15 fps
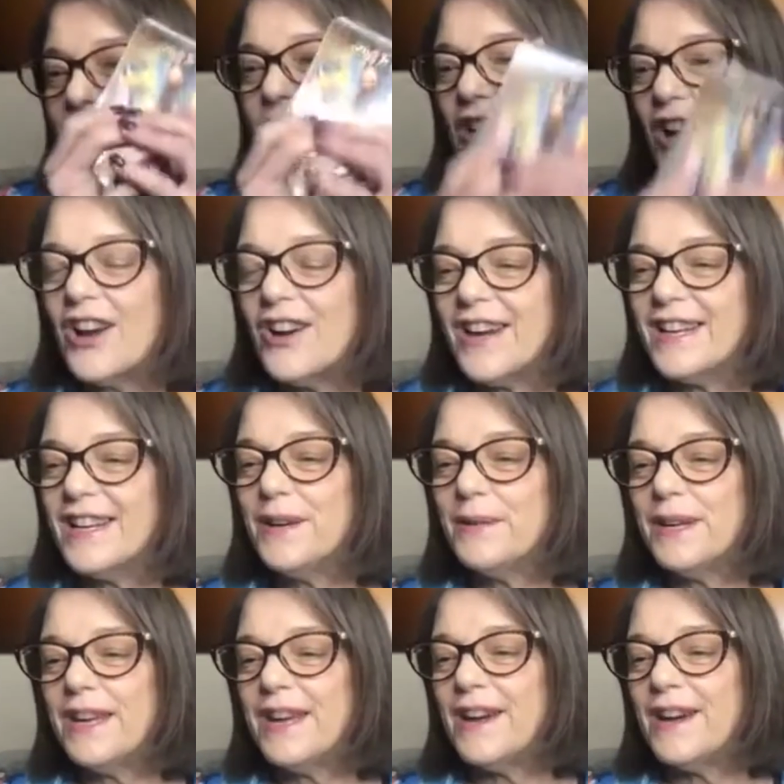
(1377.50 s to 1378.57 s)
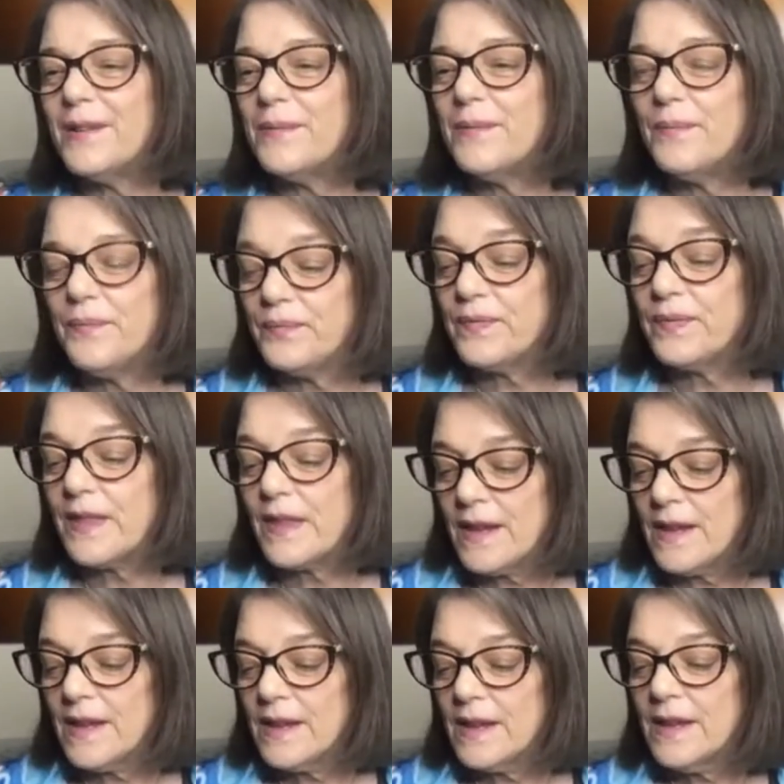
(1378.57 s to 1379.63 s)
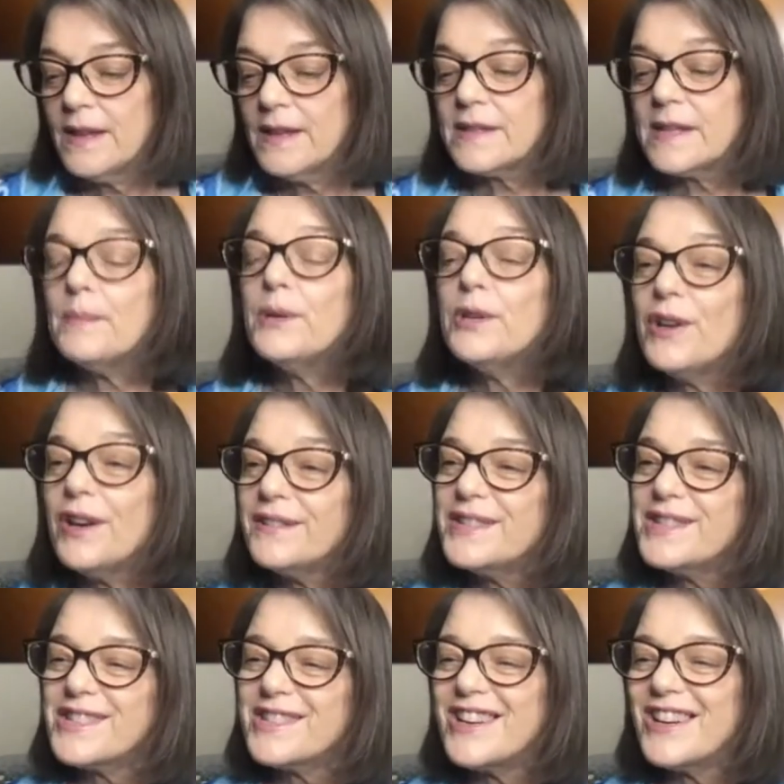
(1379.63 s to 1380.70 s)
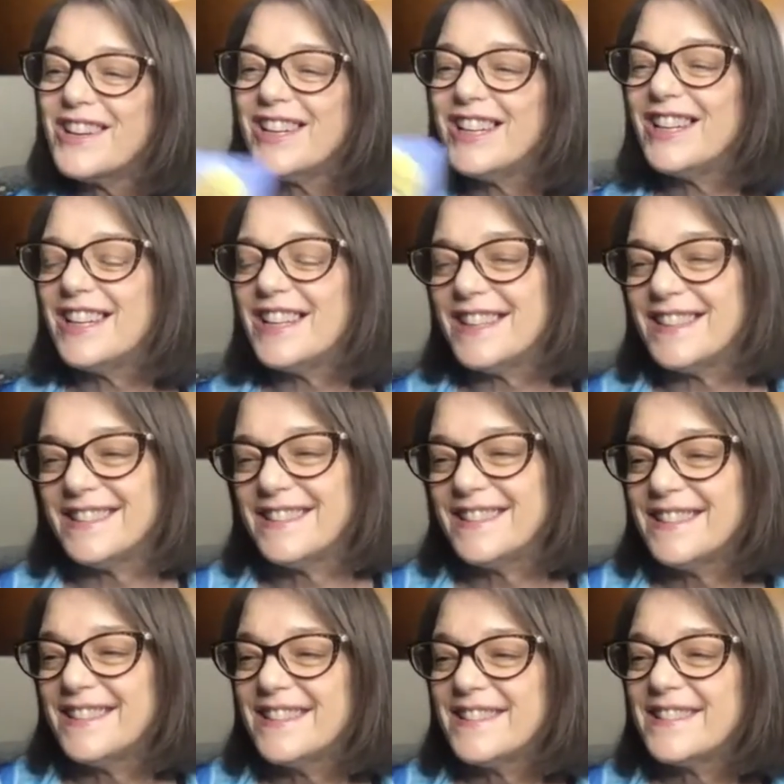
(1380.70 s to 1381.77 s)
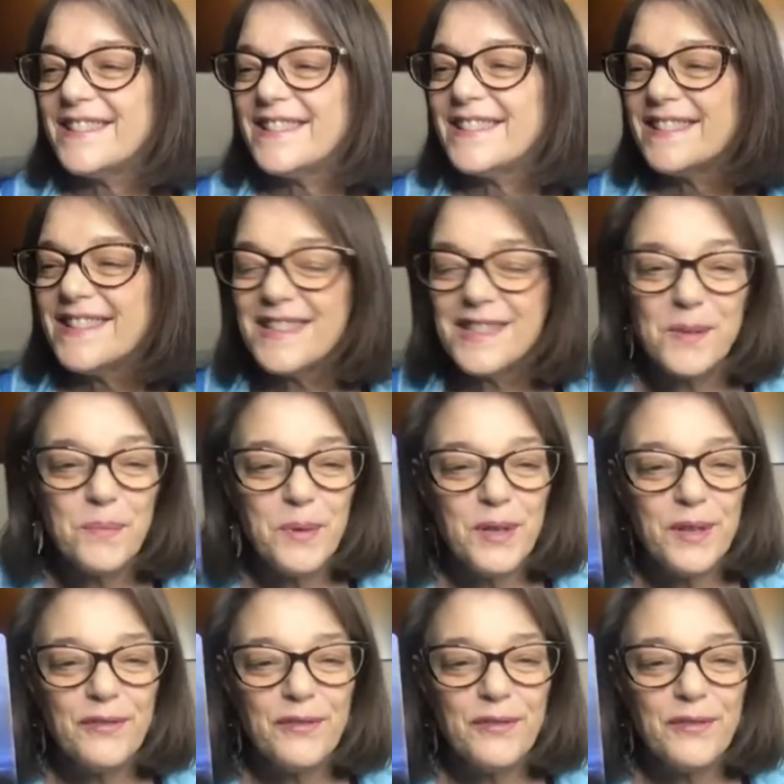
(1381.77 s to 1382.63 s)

All right, here we go. Summer, you got the star card. This is a beautiful